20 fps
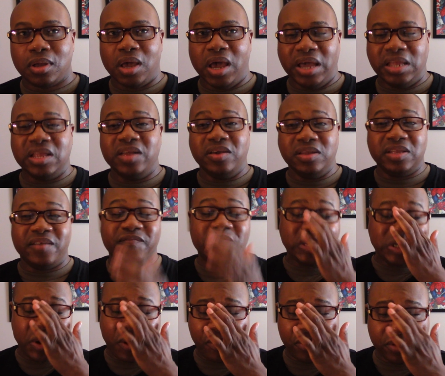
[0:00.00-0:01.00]
And the
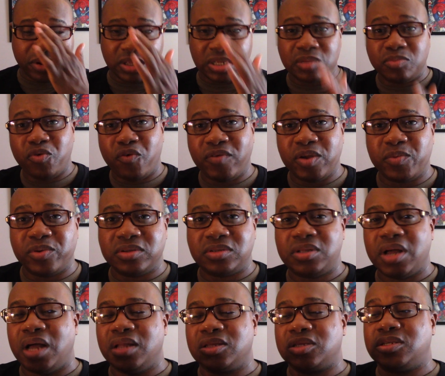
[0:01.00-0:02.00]
visuals in this movie was
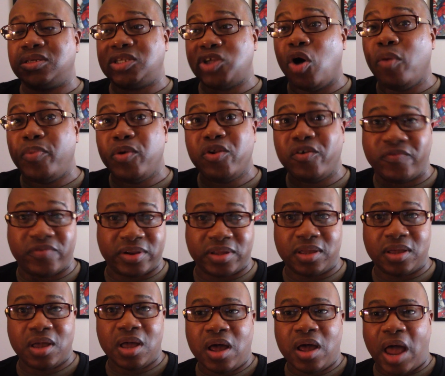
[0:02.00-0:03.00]
done so beautifully.
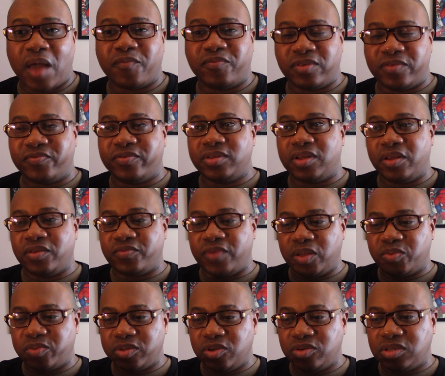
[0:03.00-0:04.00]
Like,
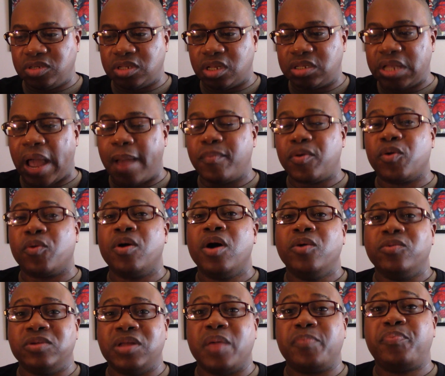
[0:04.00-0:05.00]
that's when you see the Time Barrier
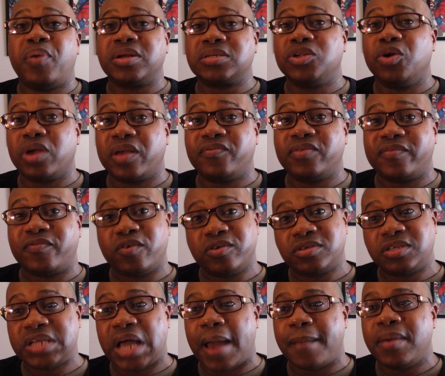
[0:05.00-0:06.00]
when they punch Loki for the
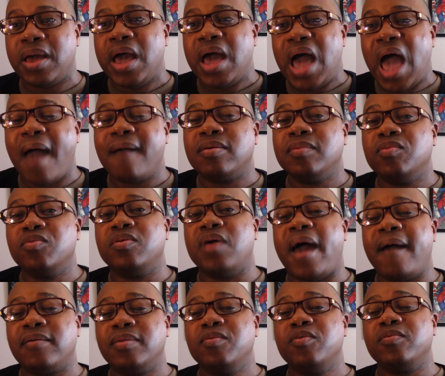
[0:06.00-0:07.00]
first time. Have him
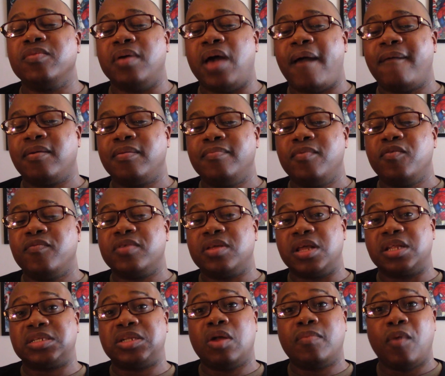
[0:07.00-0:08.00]
moving
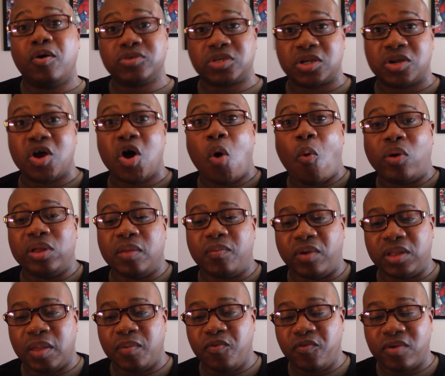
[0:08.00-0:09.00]
in slow motion while
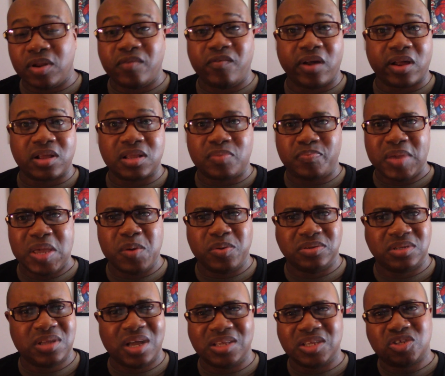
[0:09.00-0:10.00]
they're moving in regular speed
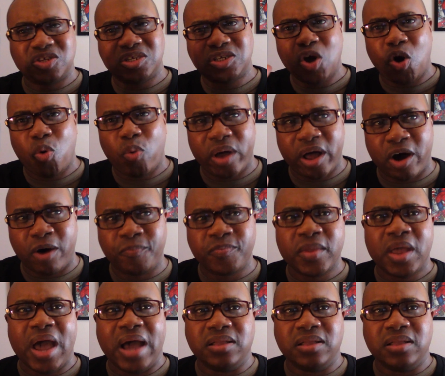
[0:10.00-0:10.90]
was done so well.